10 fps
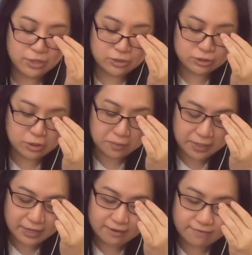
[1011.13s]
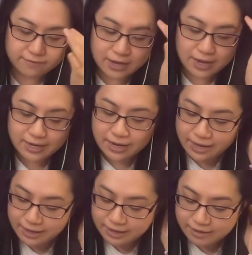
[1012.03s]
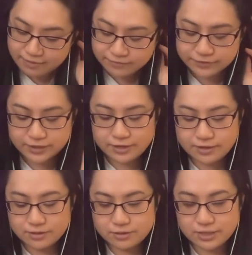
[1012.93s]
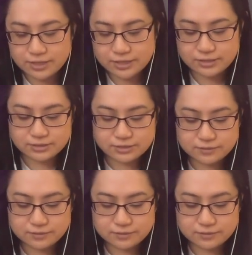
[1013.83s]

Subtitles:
So if I have that